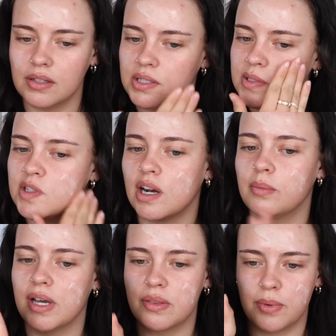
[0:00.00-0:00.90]
I'll just
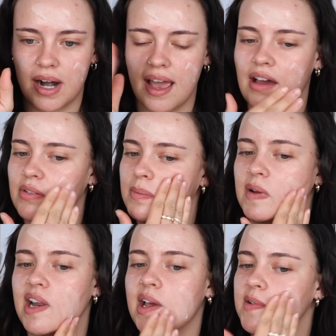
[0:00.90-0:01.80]
start with what I have on
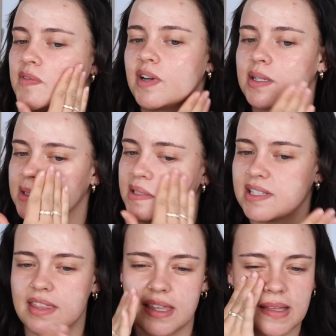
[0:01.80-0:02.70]
one hand first
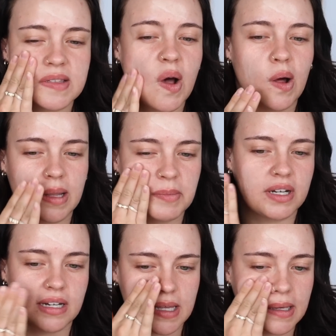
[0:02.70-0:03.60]
because I think that's all I'm
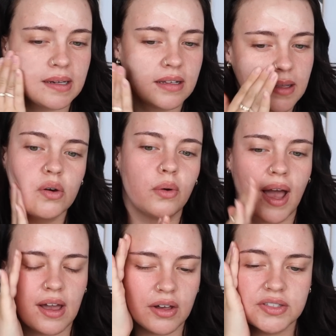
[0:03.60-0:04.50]
gonna need. Ooh,
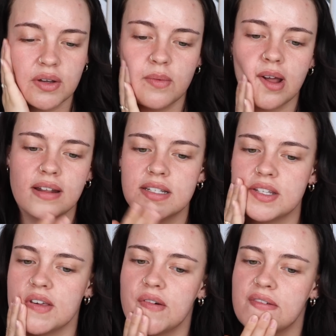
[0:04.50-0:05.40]
I also wanted
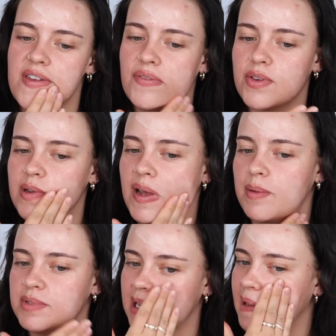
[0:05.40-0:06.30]
to give you an
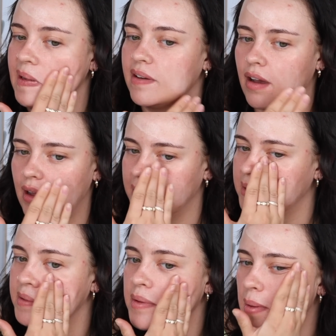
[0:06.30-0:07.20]
update
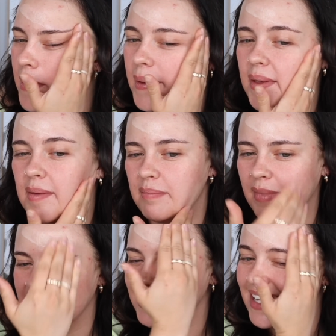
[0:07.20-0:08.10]
on
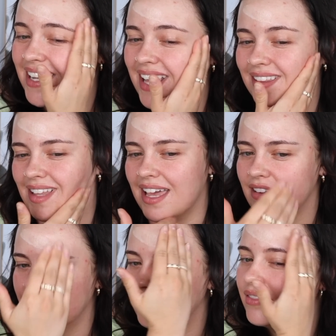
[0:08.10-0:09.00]
my dating
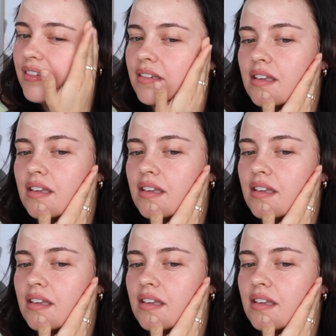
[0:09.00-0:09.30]
life